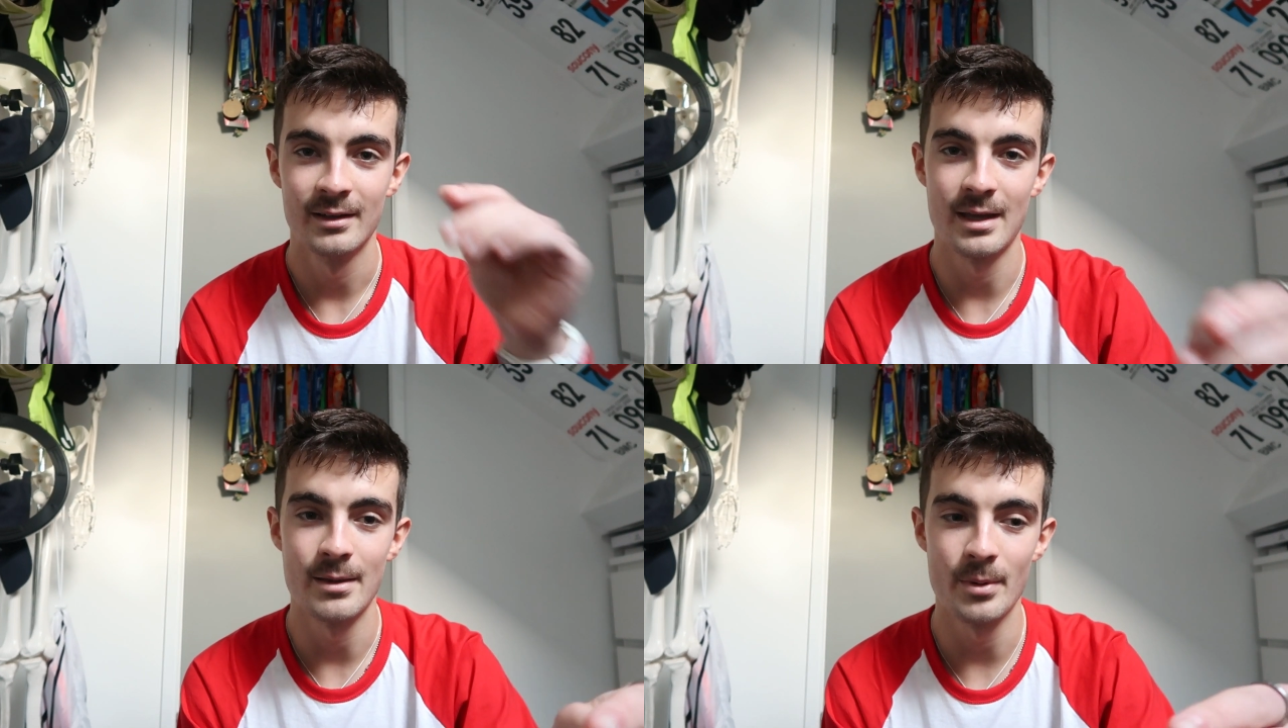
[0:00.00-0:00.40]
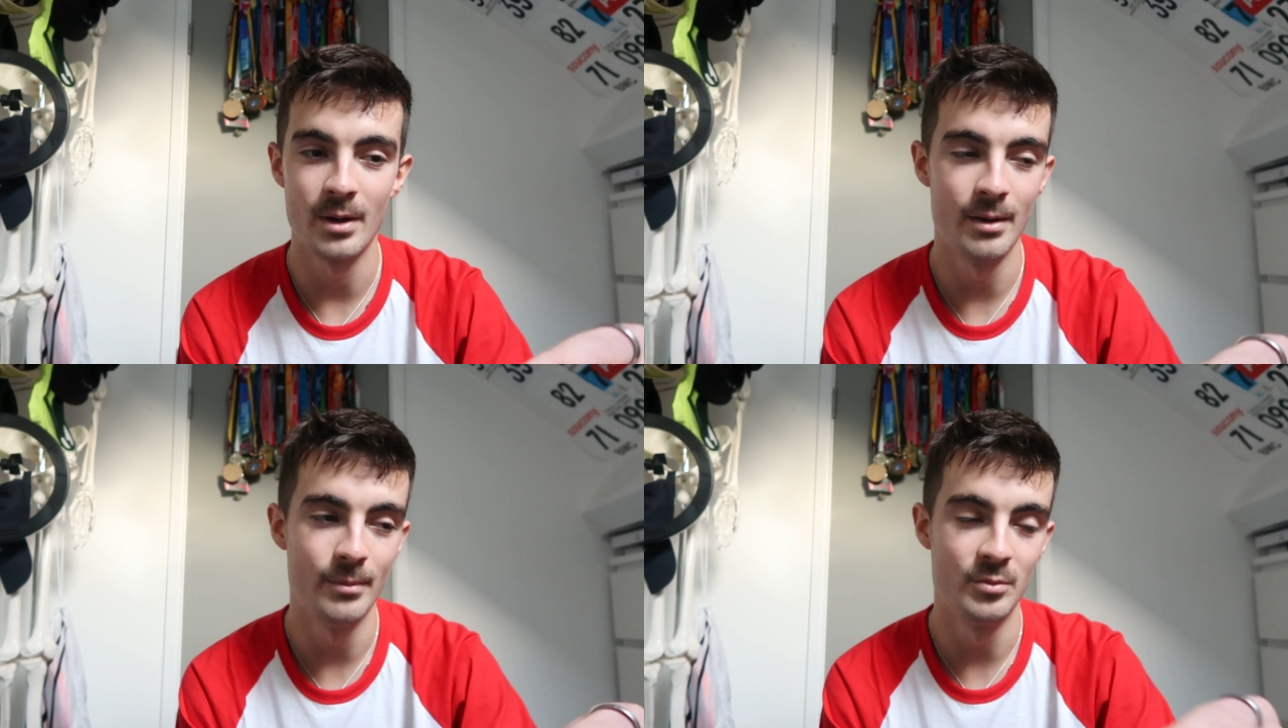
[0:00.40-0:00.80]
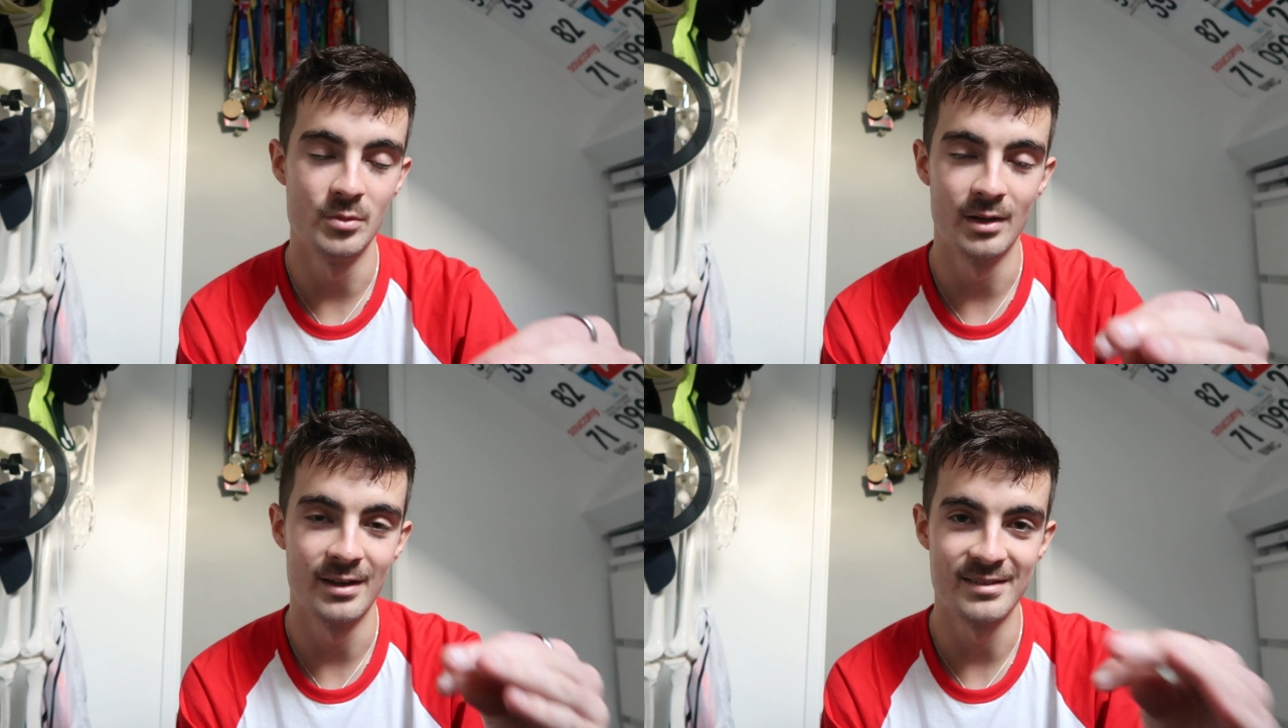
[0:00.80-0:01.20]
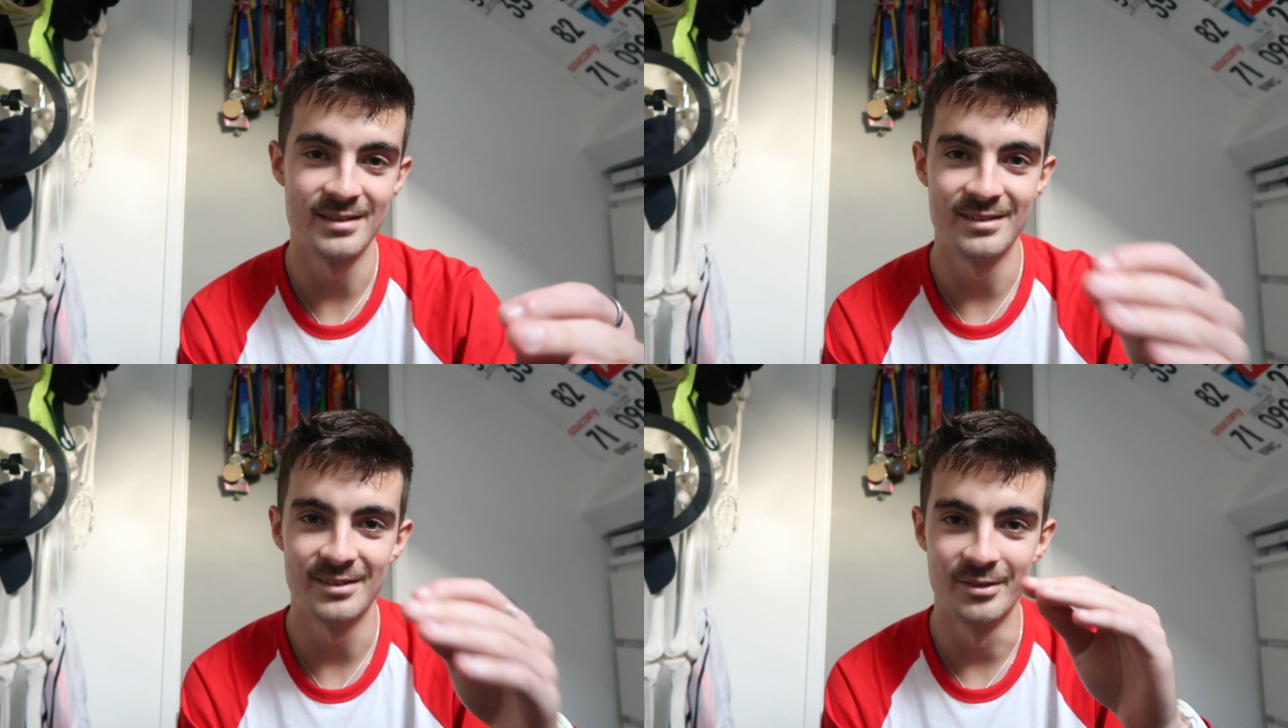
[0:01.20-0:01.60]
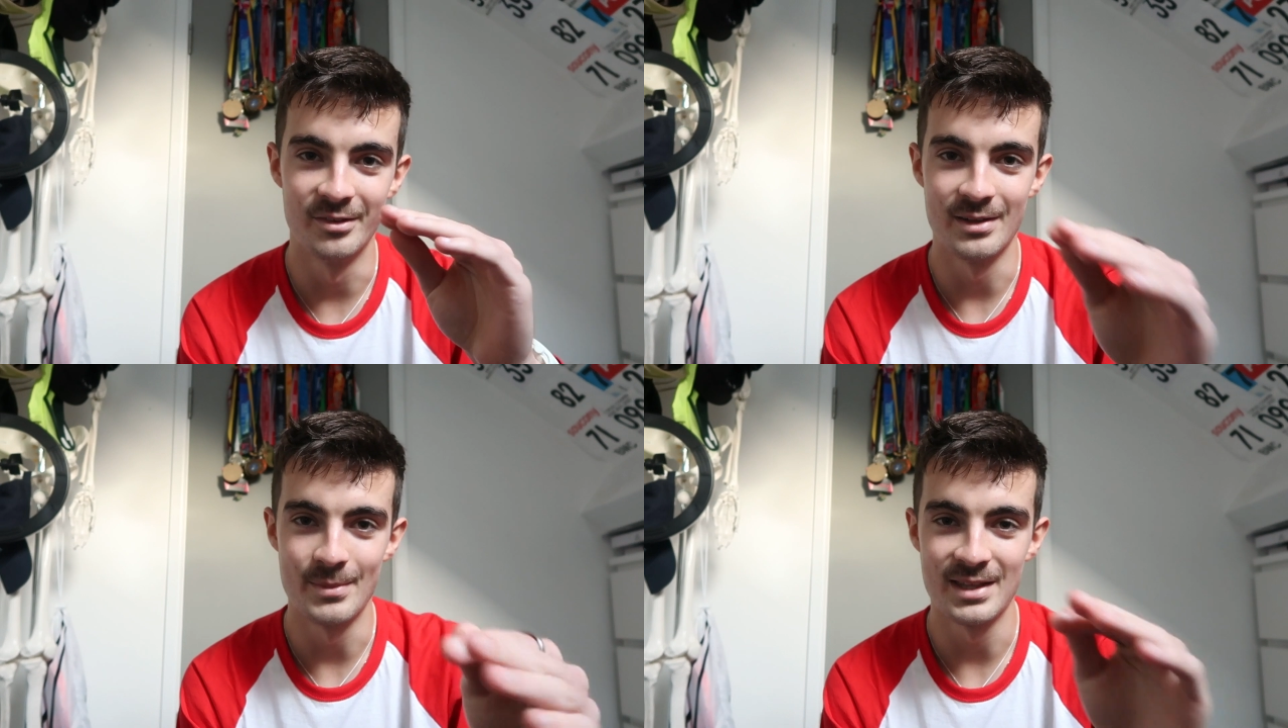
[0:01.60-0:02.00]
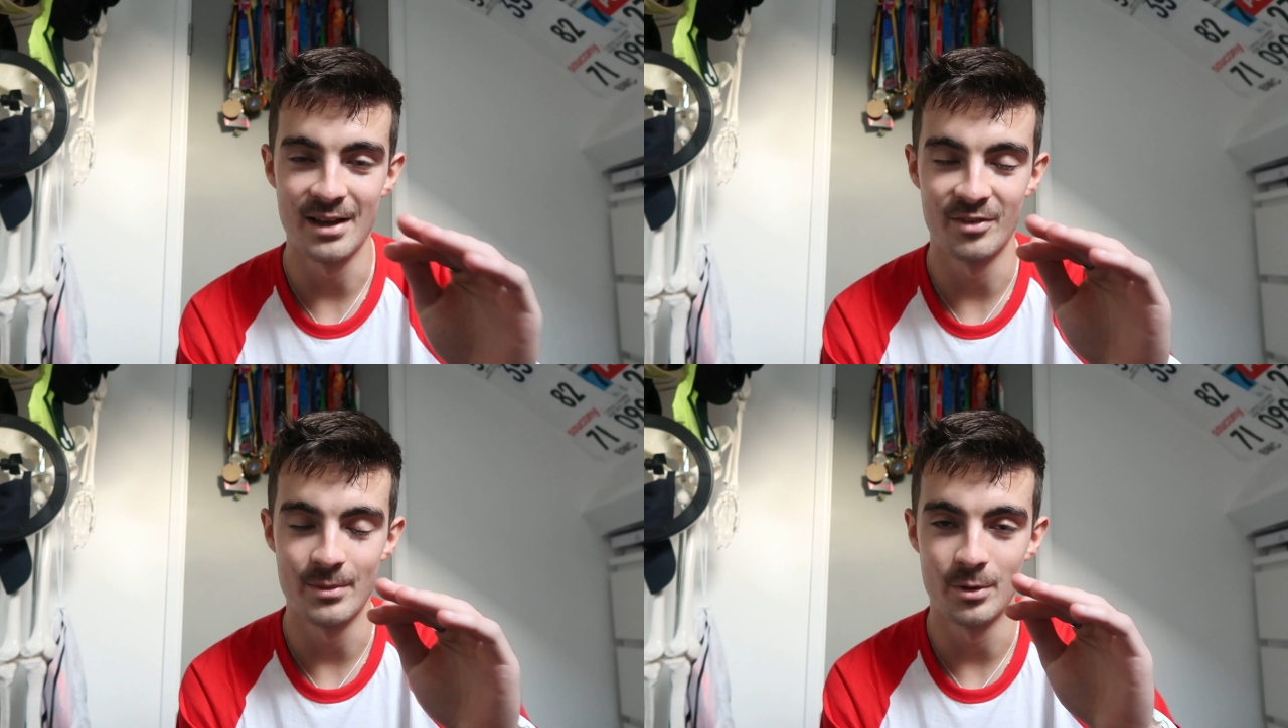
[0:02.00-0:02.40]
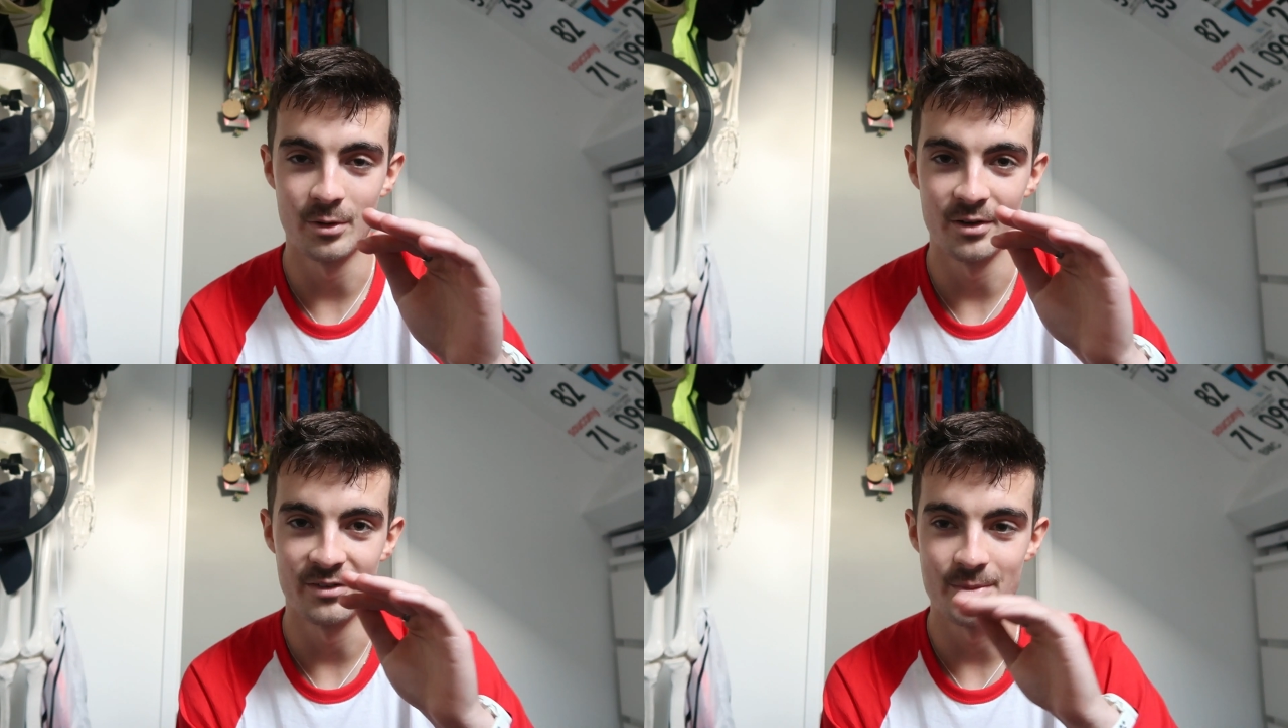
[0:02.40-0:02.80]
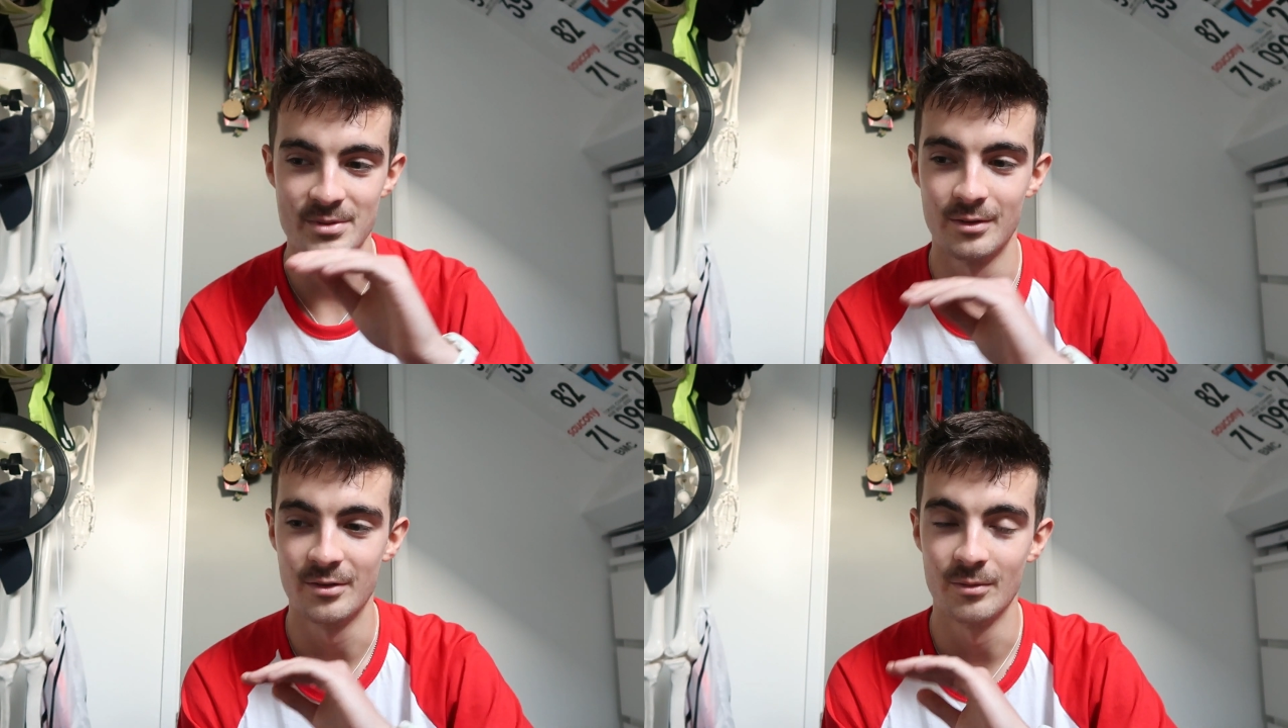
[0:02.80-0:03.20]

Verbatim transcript: Keep um, listening to the Meet the Athlete podcast episodes.